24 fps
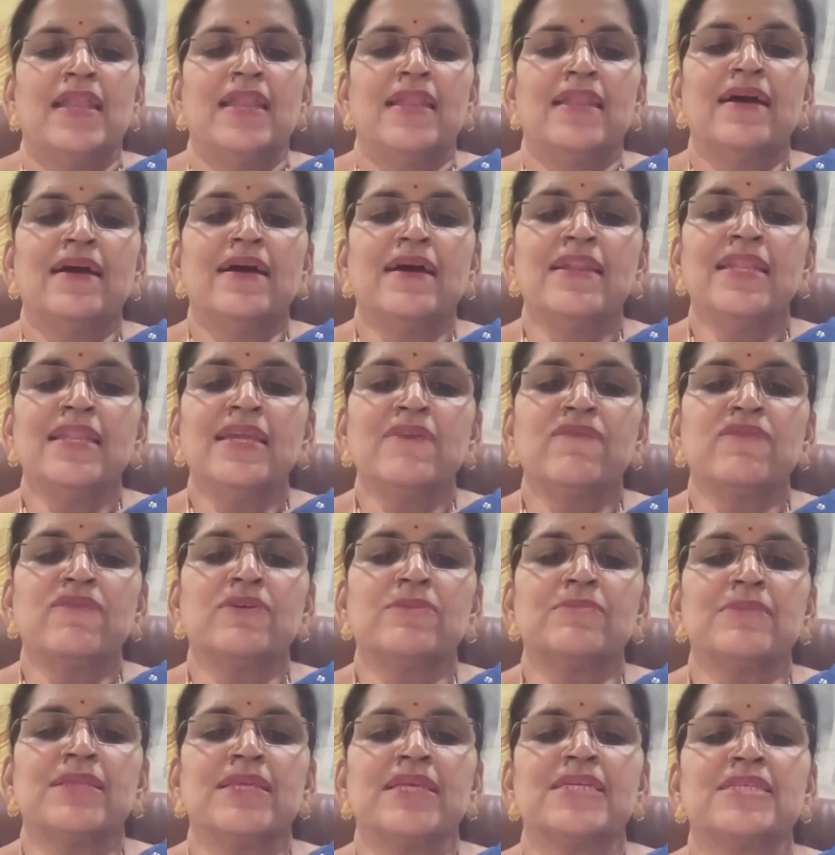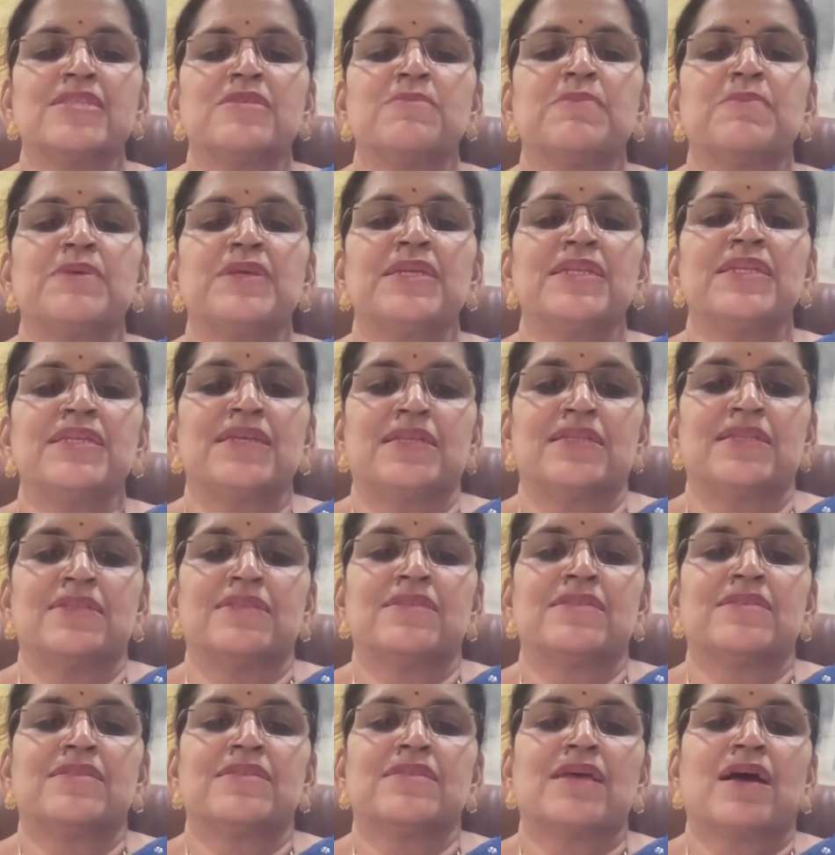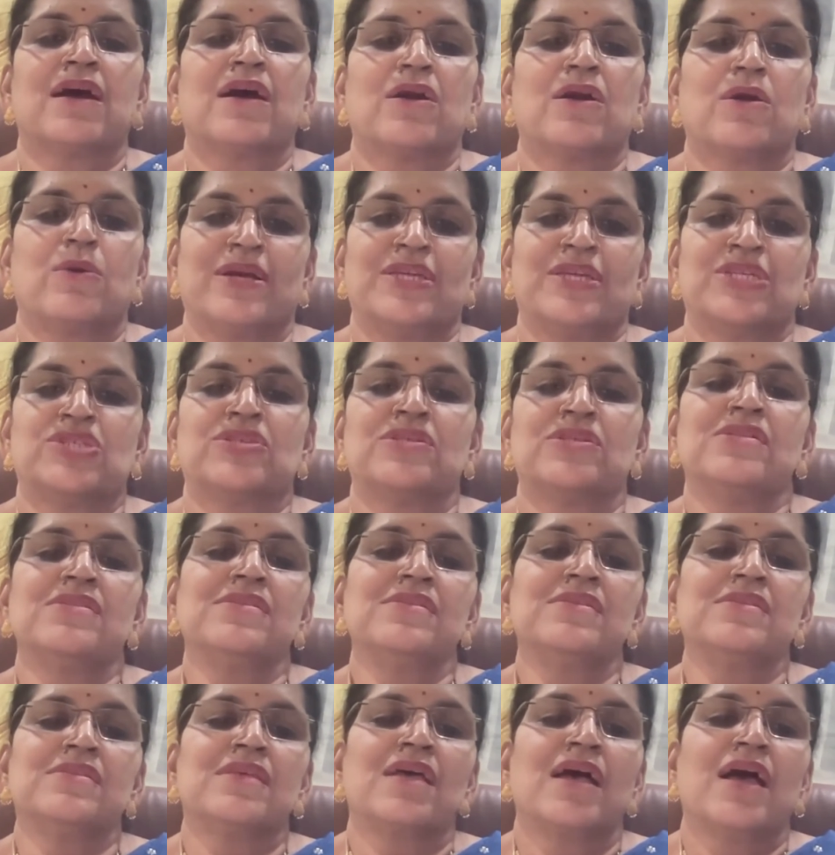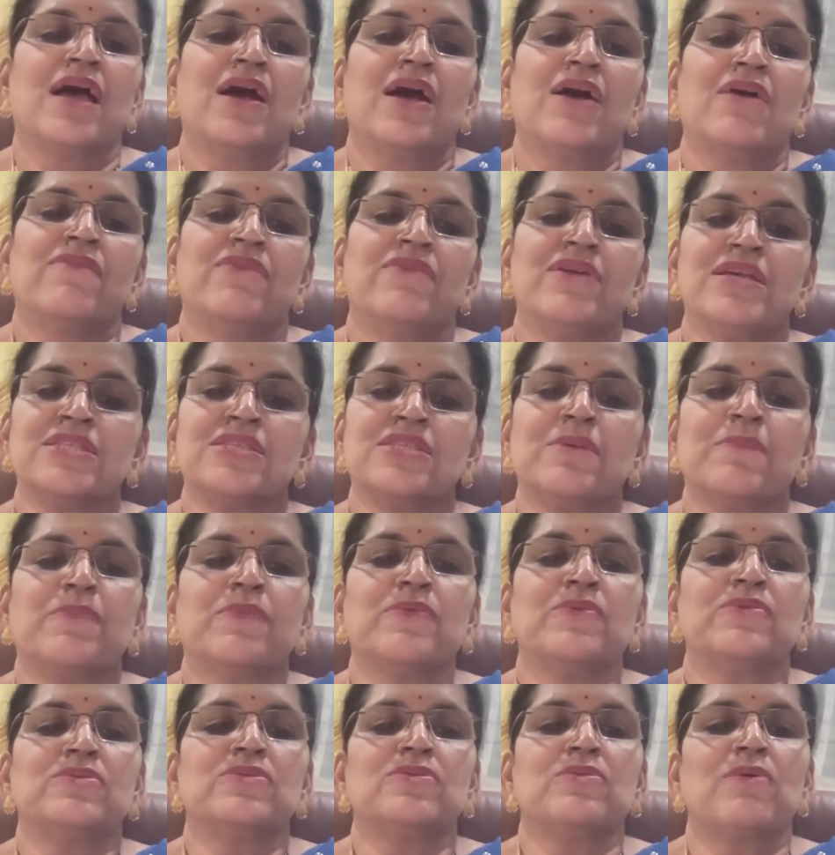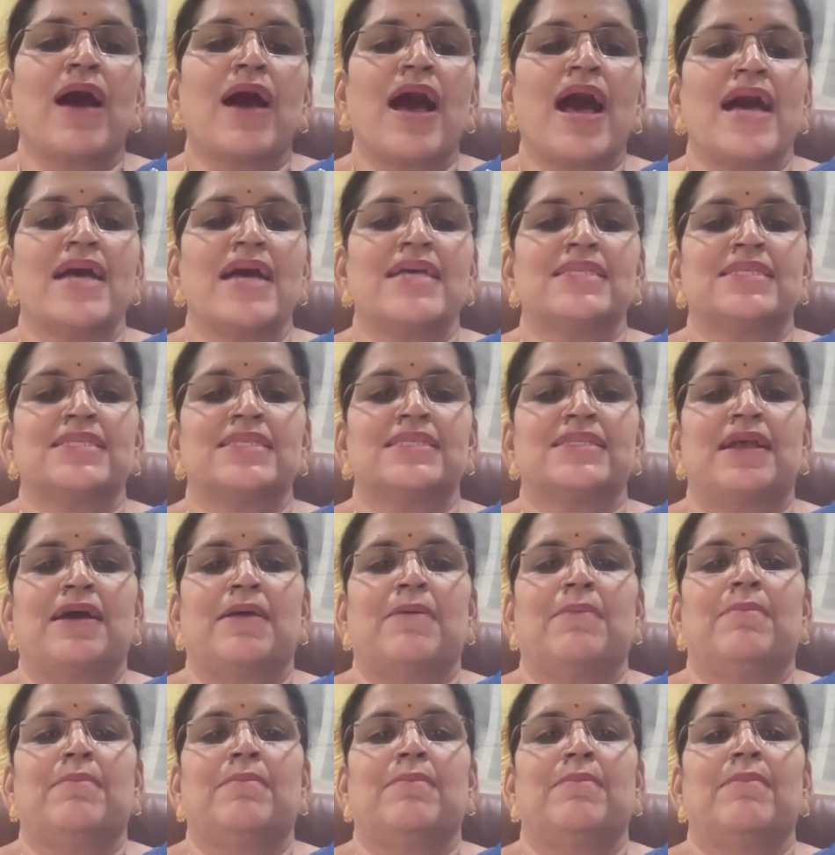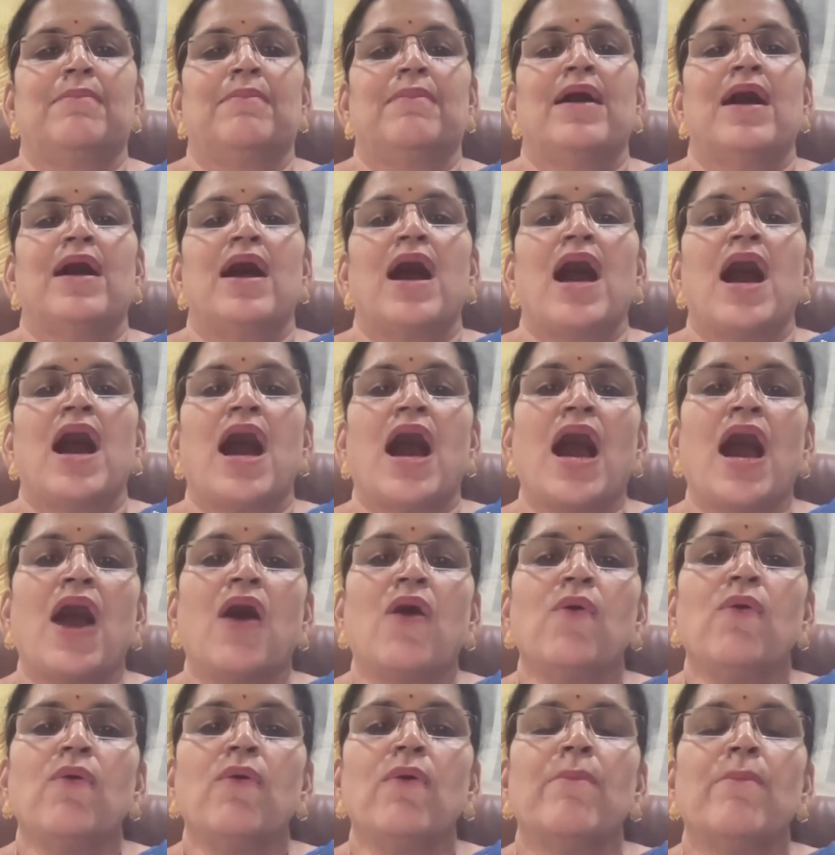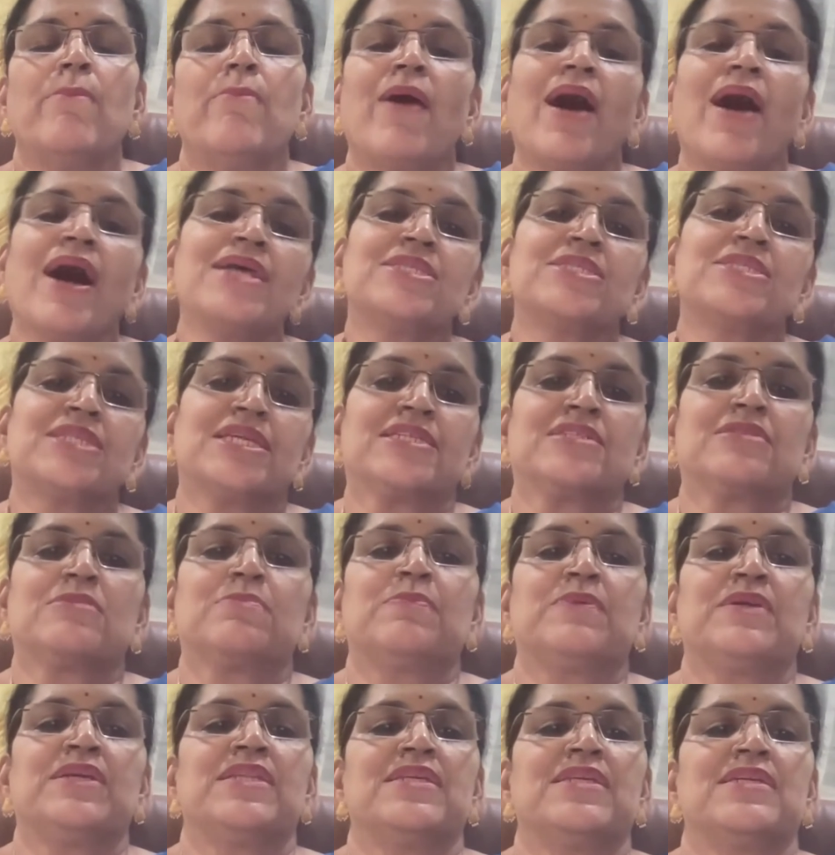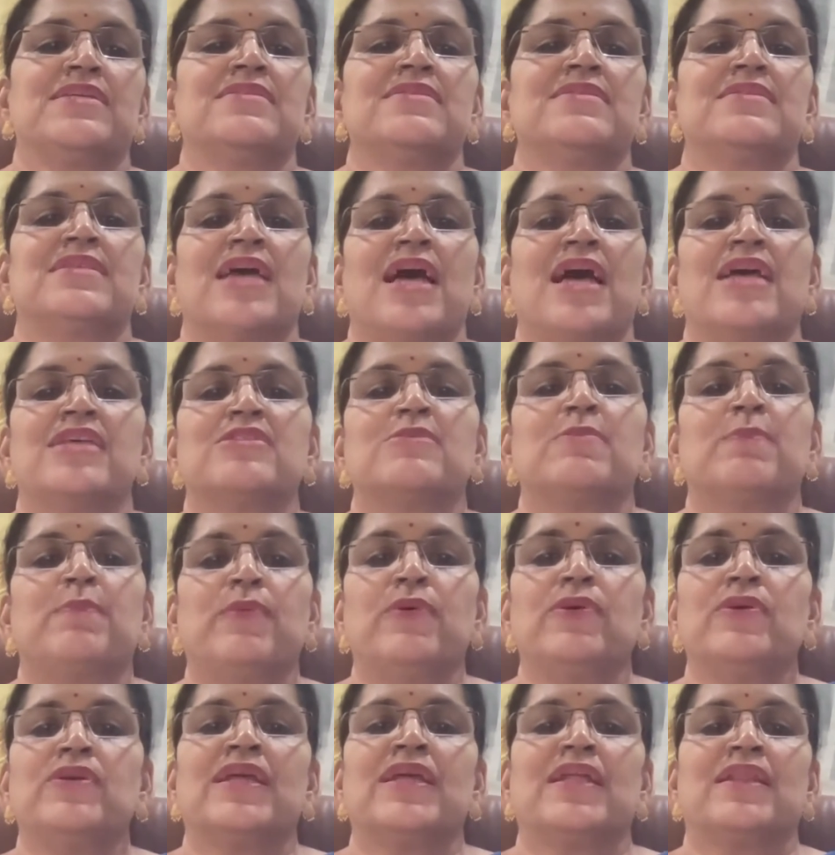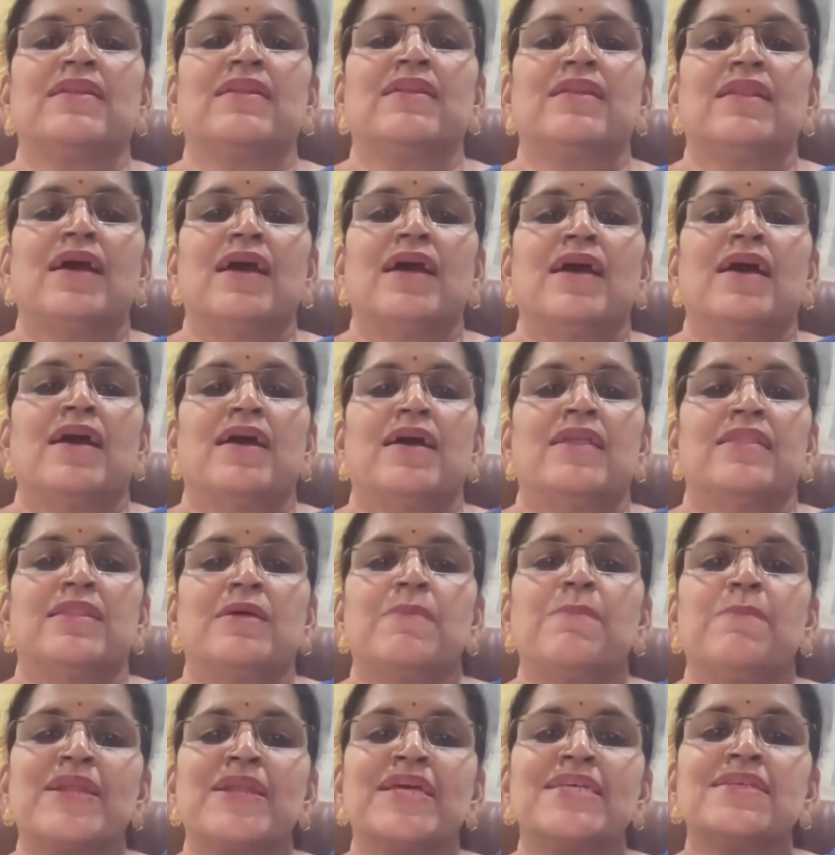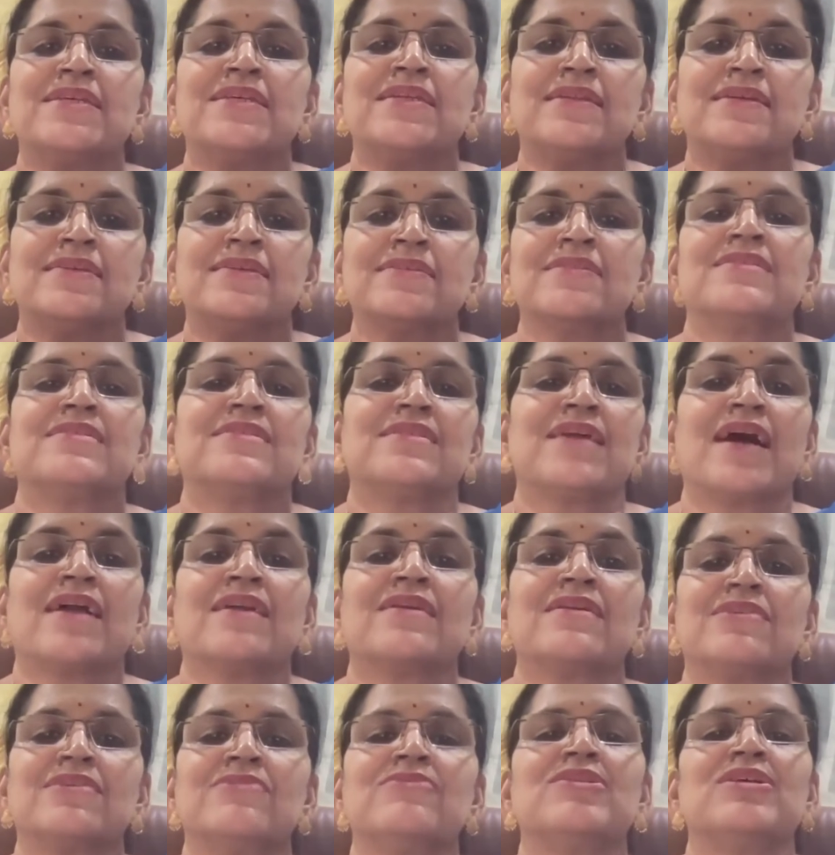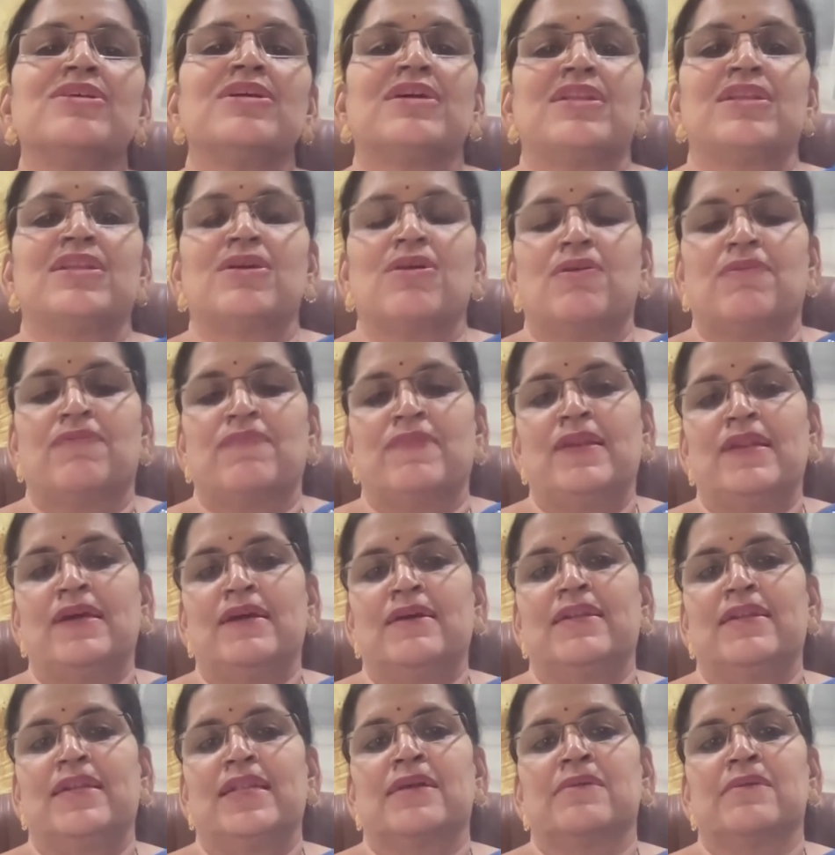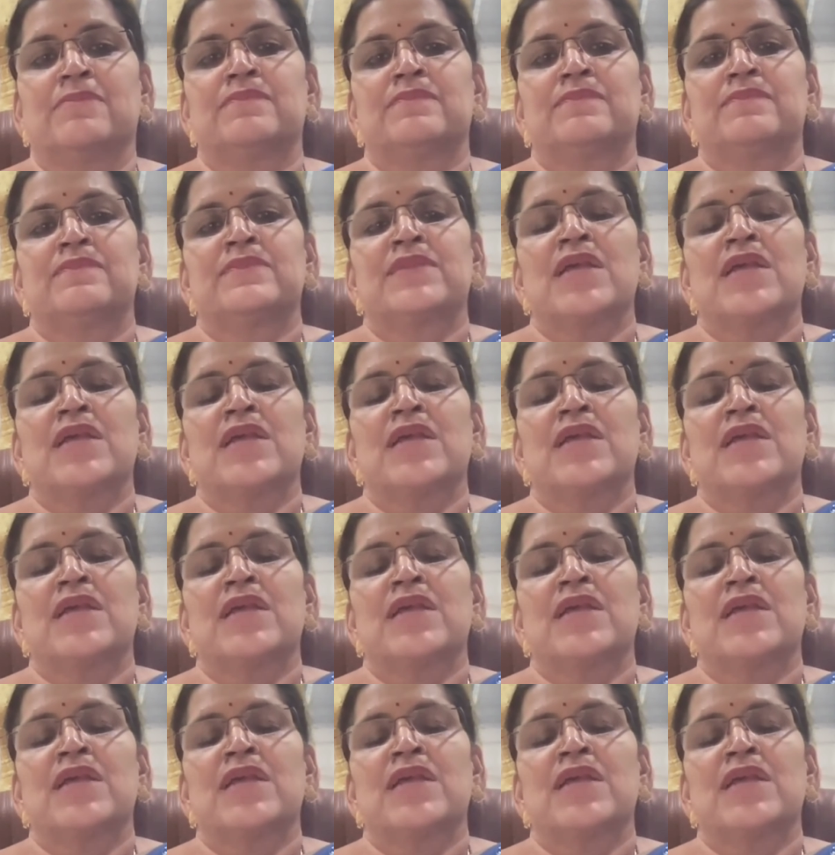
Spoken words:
Learning from the experience questions, we are supposed to ask them how past experience has put in the present constructive theory of learning,